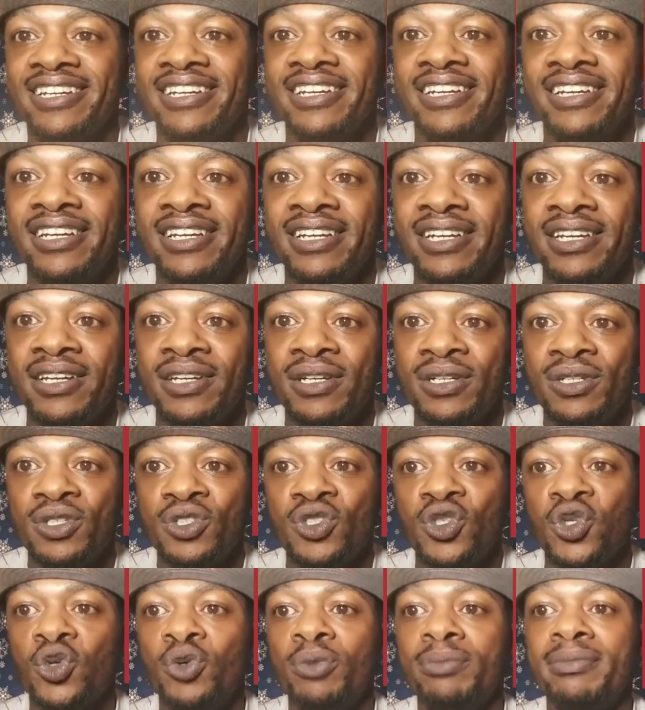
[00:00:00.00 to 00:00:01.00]
Coke,
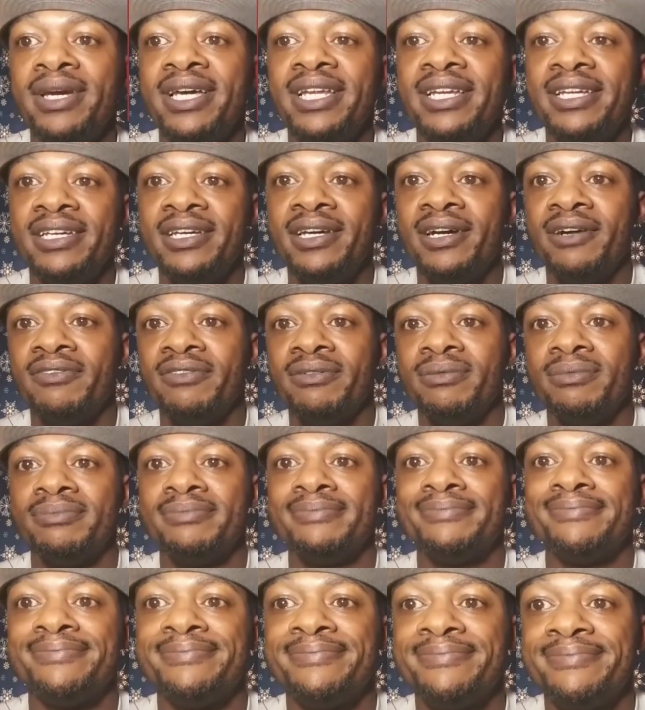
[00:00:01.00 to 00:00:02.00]
cocaine, white
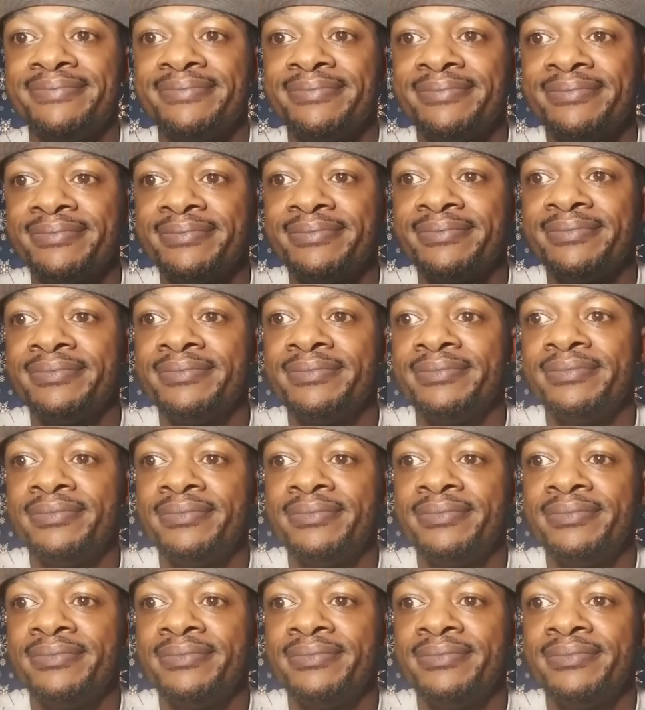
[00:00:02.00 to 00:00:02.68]
condiments.